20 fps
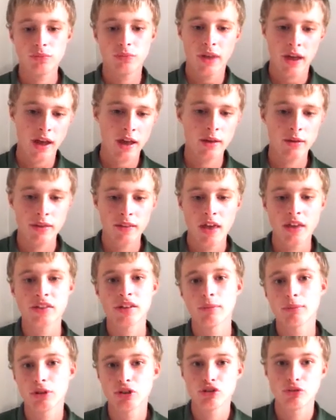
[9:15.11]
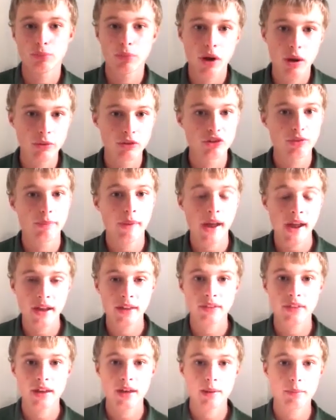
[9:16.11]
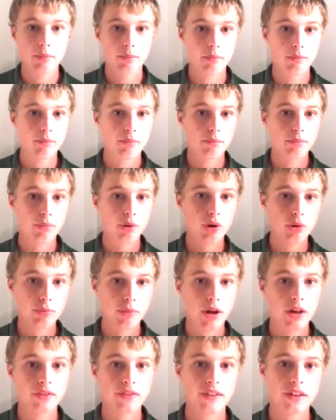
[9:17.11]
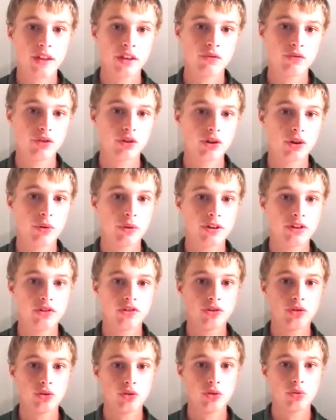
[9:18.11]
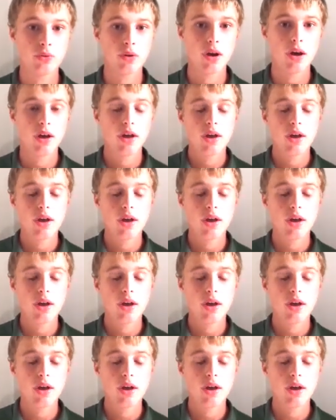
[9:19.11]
that's how much you probably should pay them per month if you're going to